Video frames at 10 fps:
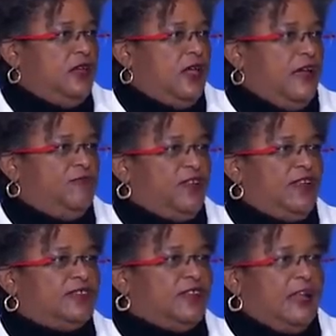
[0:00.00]
and
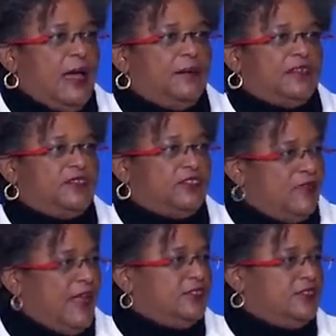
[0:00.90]
face calamitous
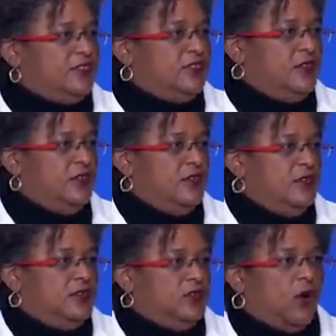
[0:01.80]
threats
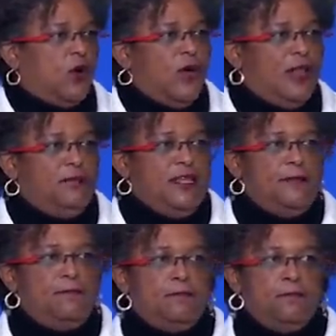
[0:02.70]
to our well
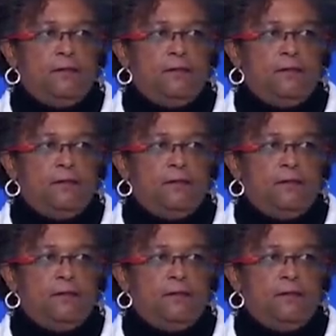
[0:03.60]
being?